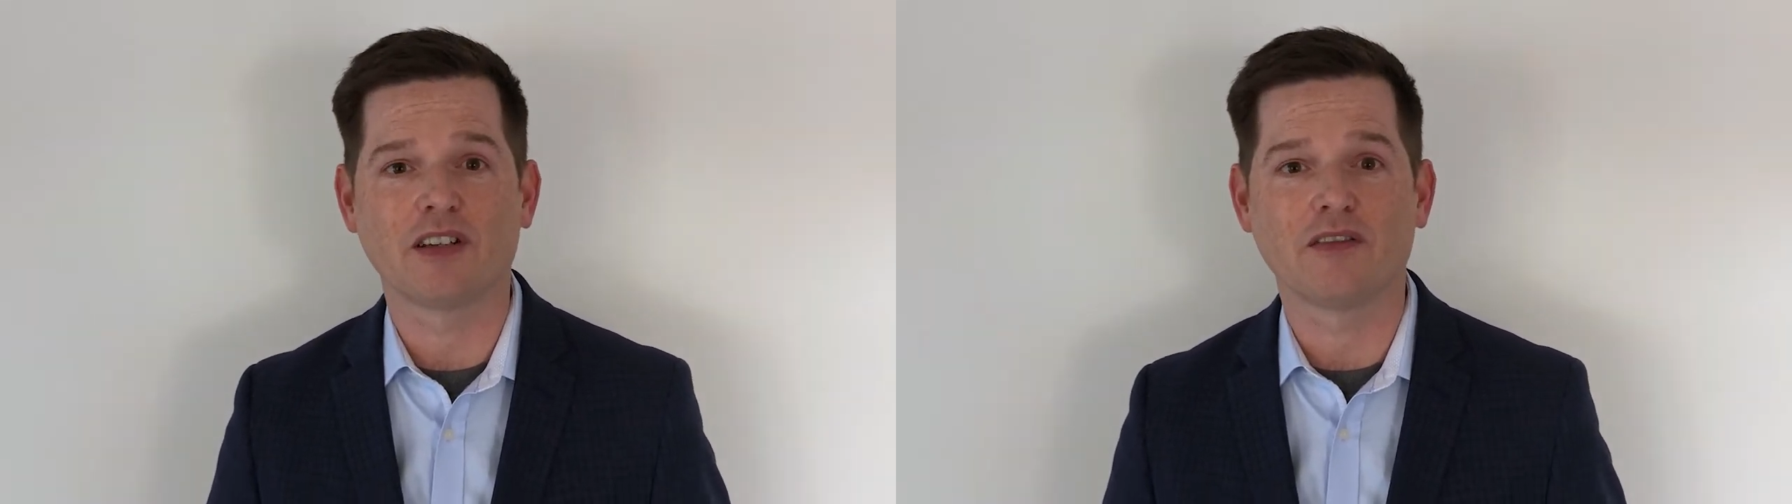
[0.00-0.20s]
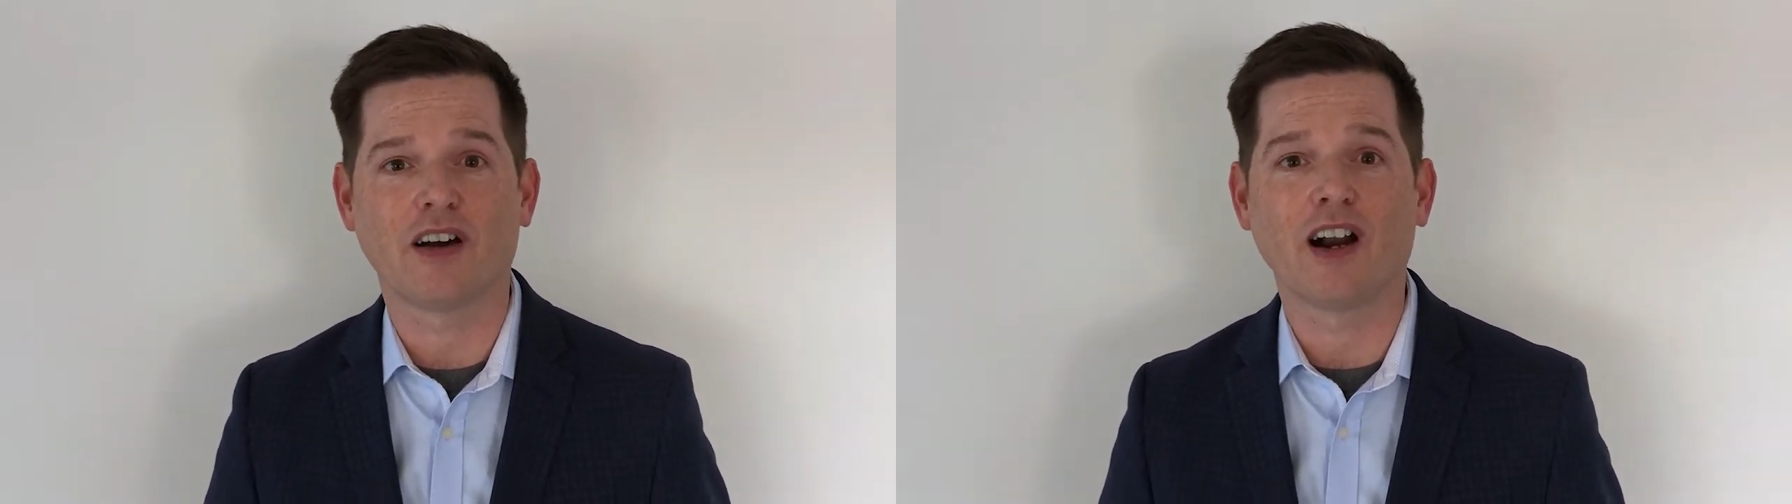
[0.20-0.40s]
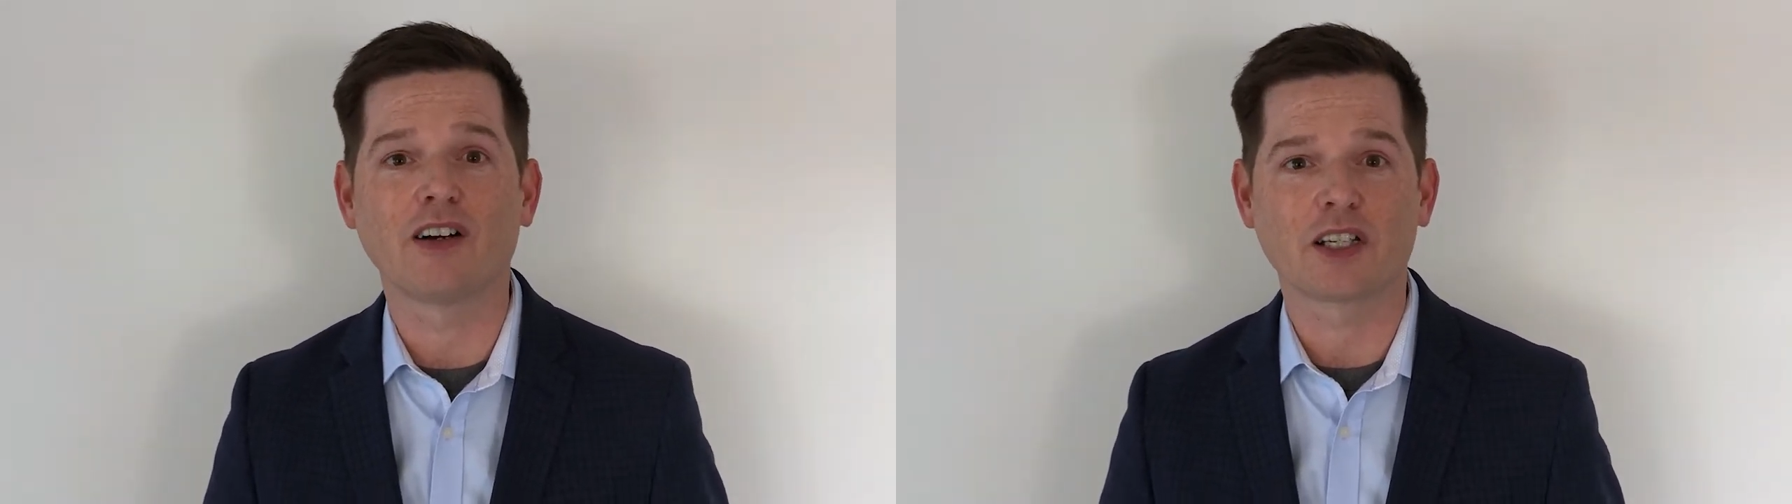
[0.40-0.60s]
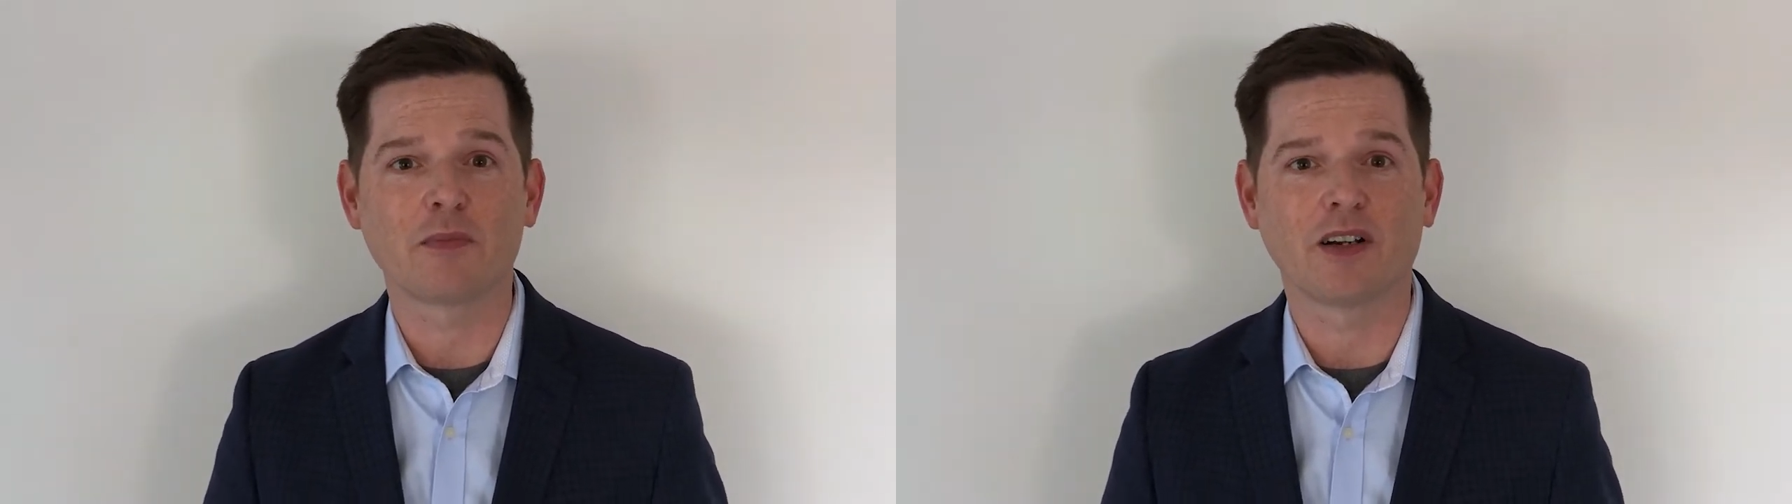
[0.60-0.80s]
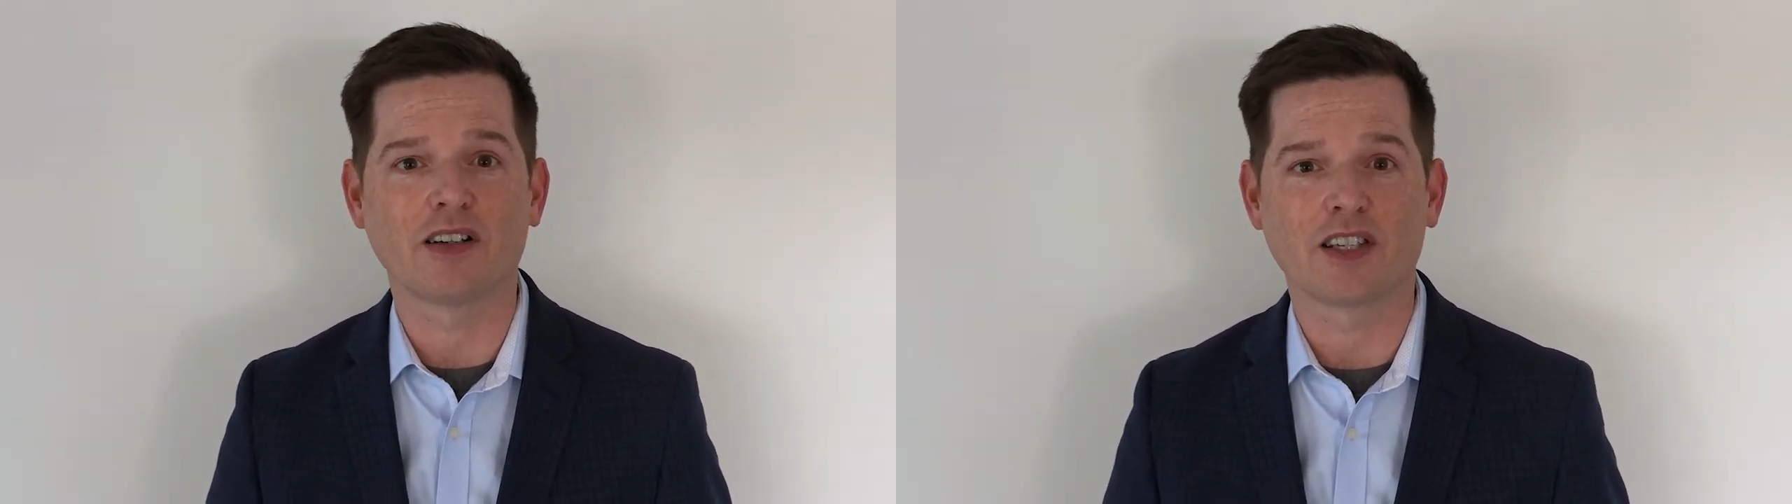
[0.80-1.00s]
of our
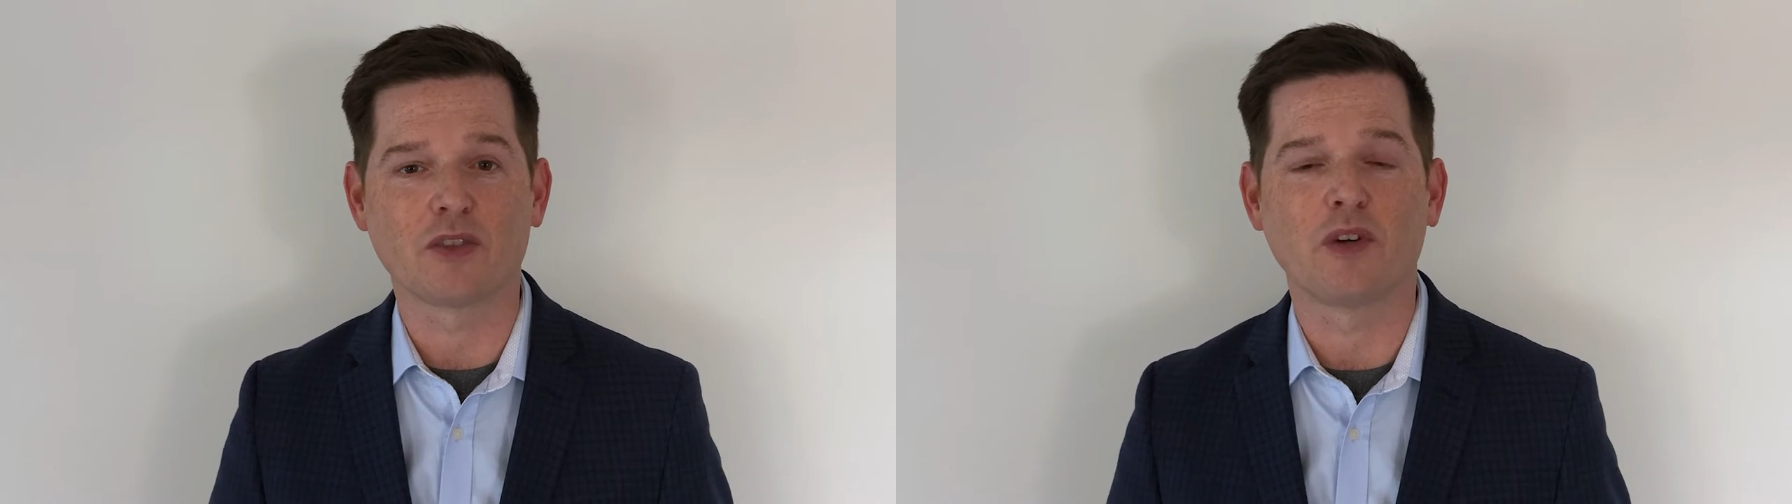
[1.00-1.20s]
experiences